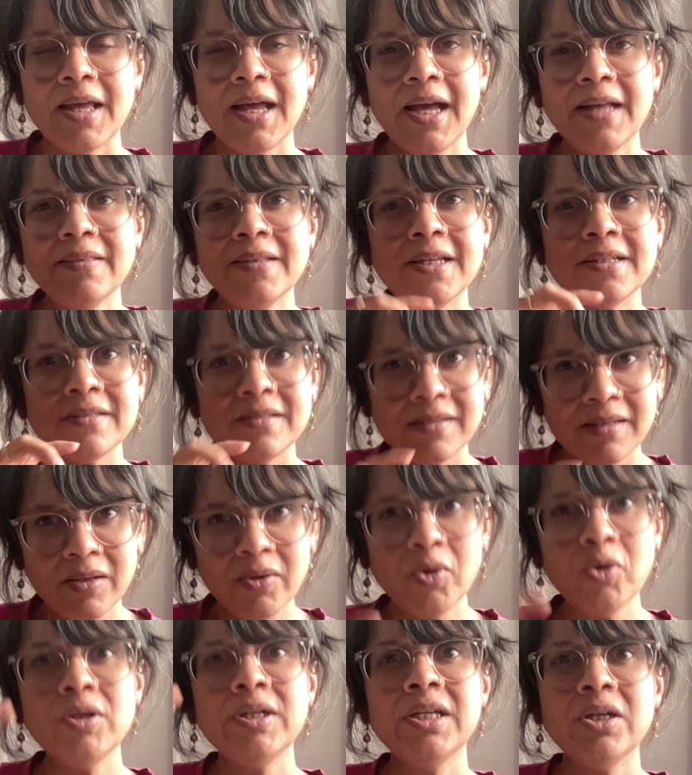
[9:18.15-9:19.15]
And then
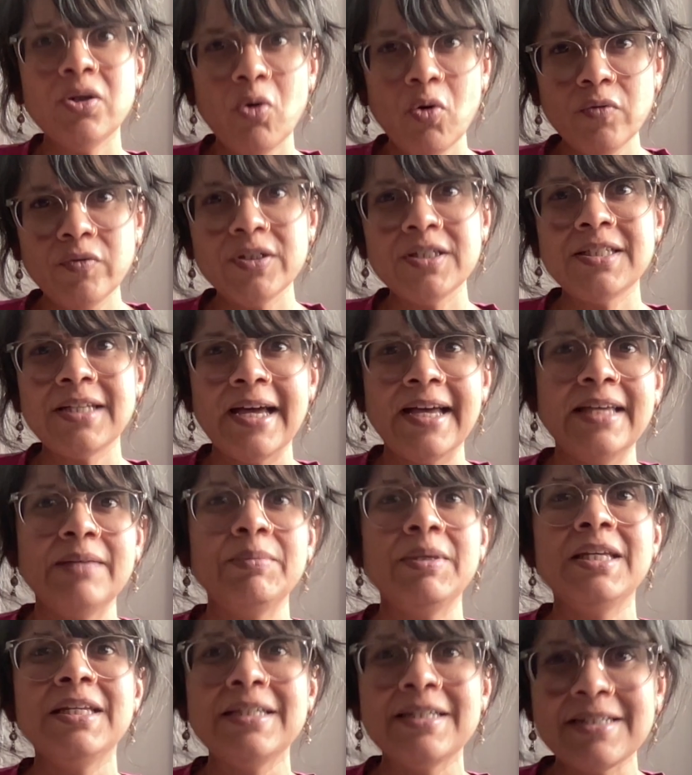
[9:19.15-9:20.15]
slowly over time,
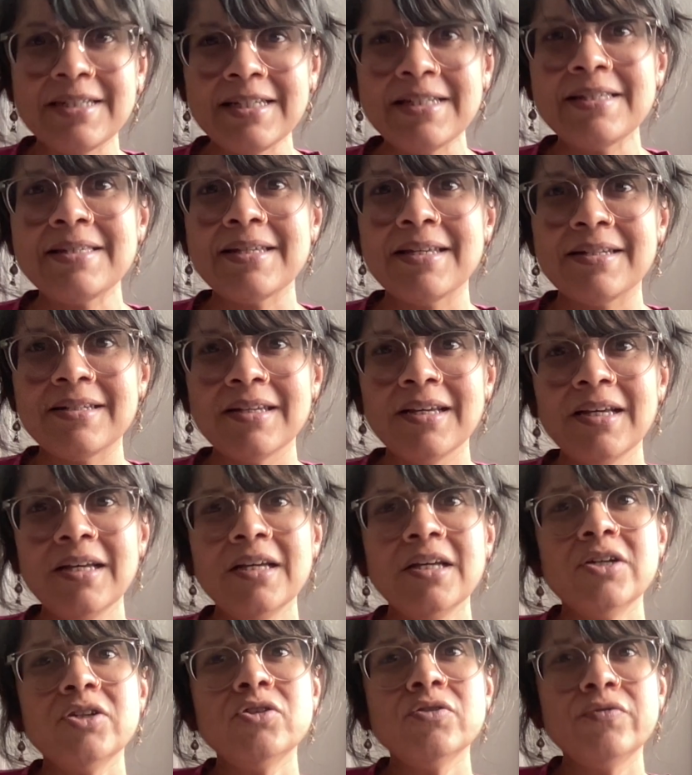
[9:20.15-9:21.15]
increase it
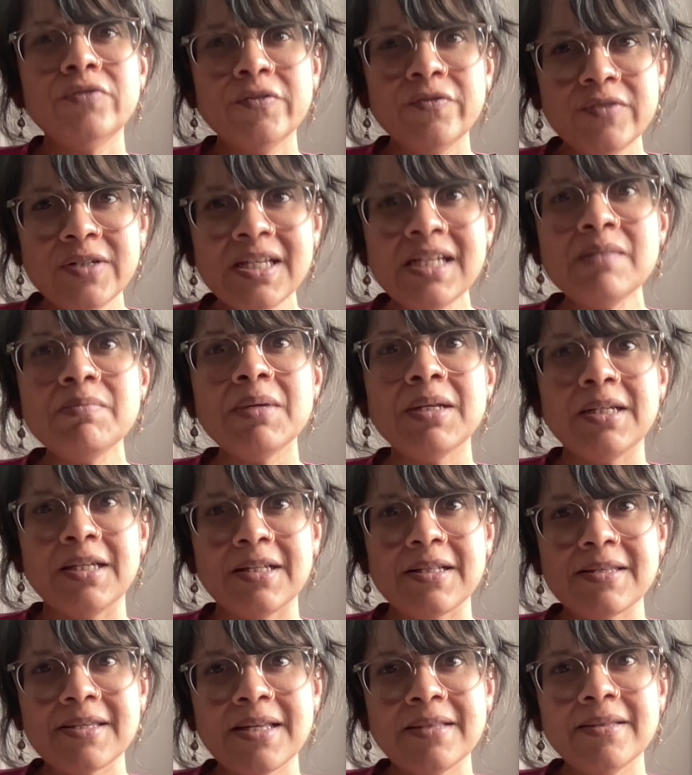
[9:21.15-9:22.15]
to 15
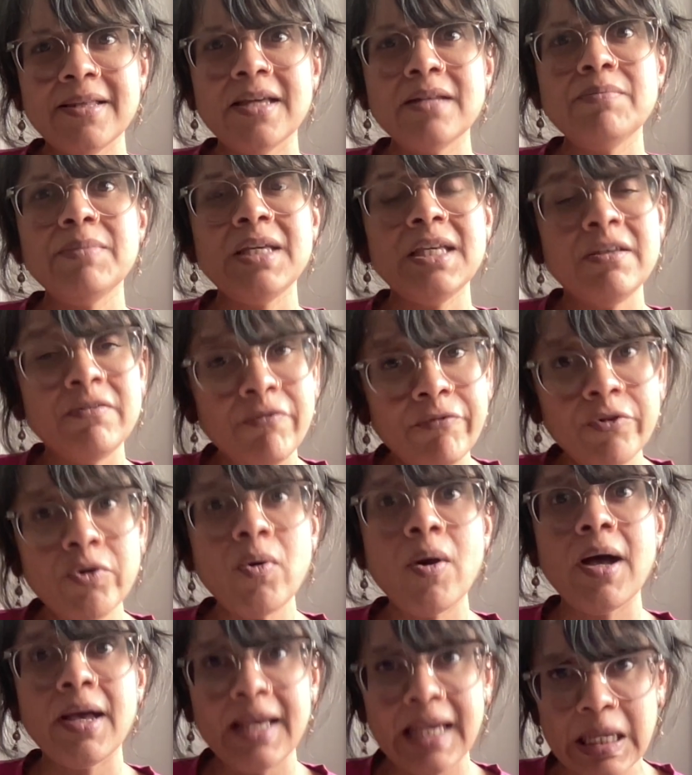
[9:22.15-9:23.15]
minutes, and then if you
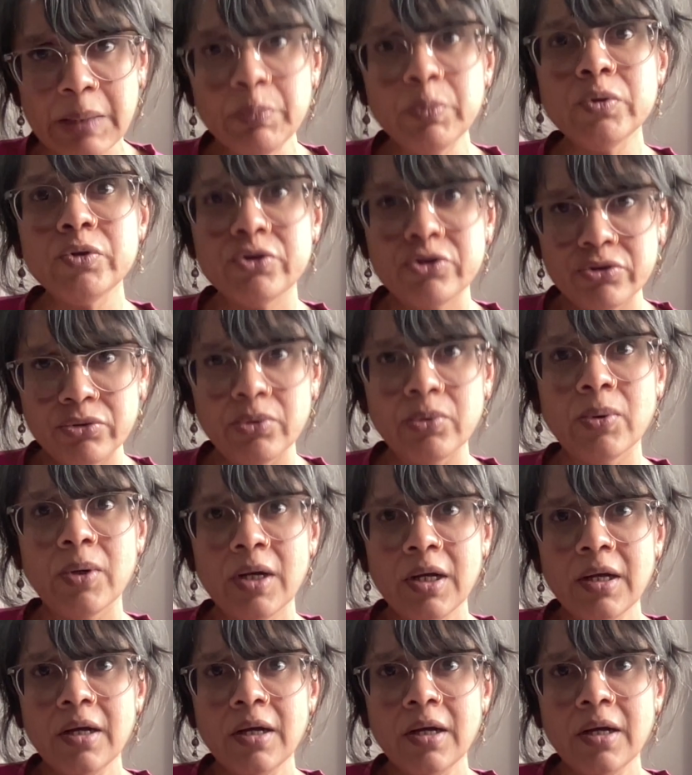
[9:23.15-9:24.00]
are able to